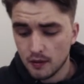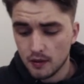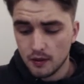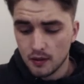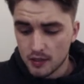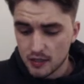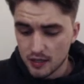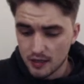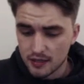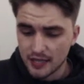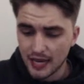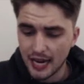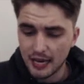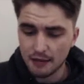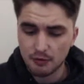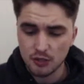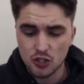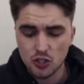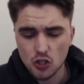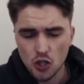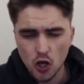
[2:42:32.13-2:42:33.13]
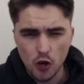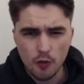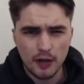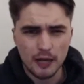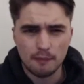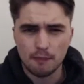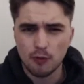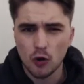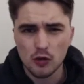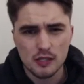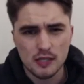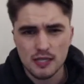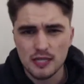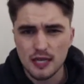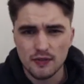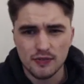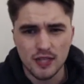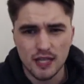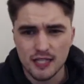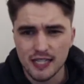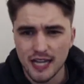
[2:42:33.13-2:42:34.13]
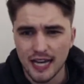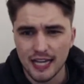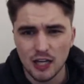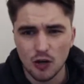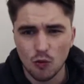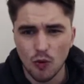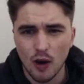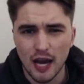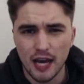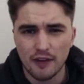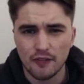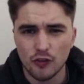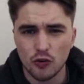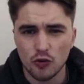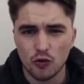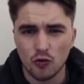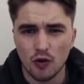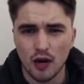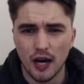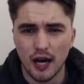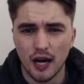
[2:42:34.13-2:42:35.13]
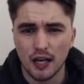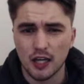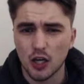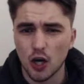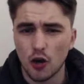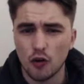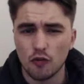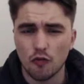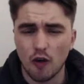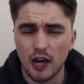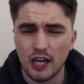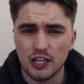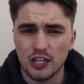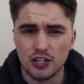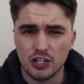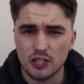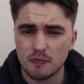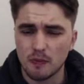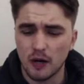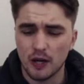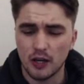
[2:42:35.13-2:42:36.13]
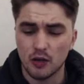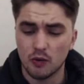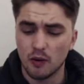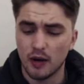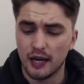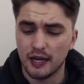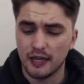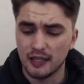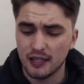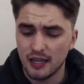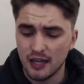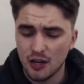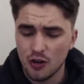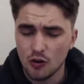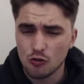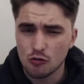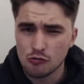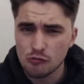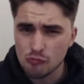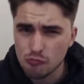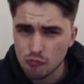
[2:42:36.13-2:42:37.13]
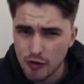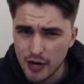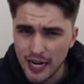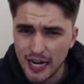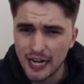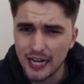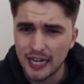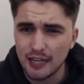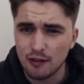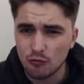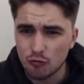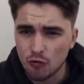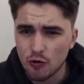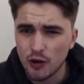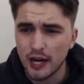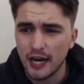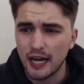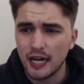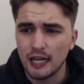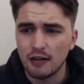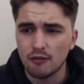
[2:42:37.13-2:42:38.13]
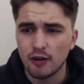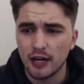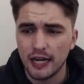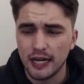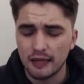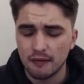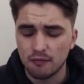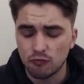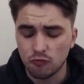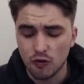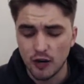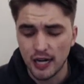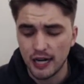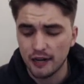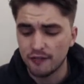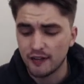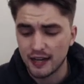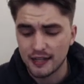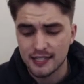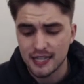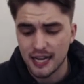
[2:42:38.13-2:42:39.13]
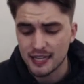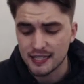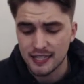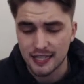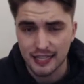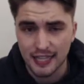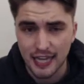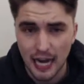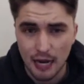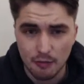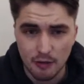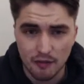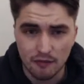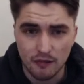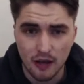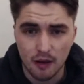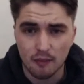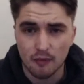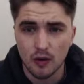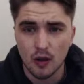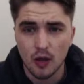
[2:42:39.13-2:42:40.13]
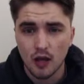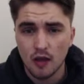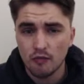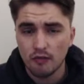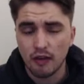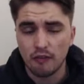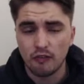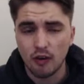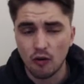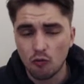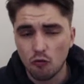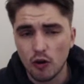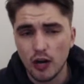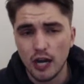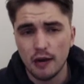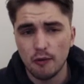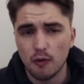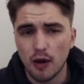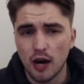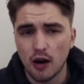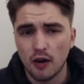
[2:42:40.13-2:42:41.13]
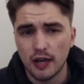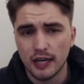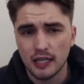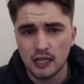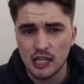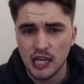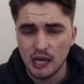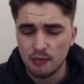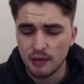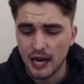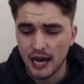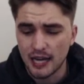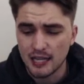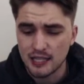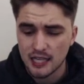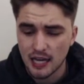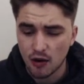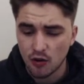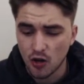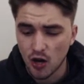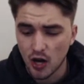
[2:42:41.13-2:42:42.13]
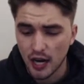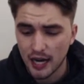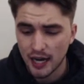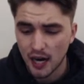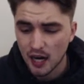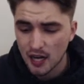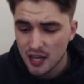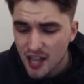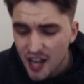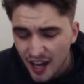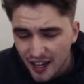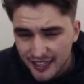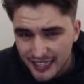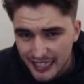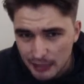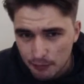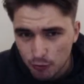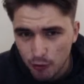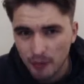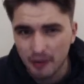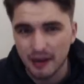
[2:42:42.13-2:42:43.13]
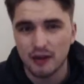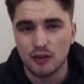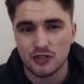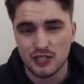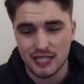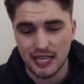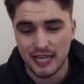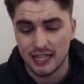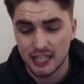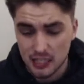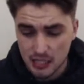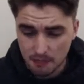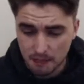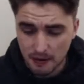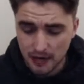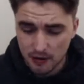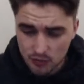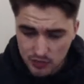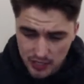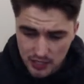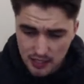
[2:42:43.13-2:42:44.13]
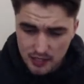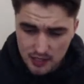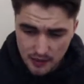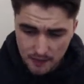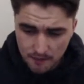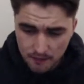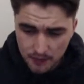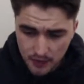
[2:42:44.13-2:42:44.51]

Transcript: As I say, but so many positives to take away if you're Cove Rangers, by the way. Really, really, really, really fantastic game. They've done really well. They can keep their heads held high. Unlucky probably not to take this to penalties.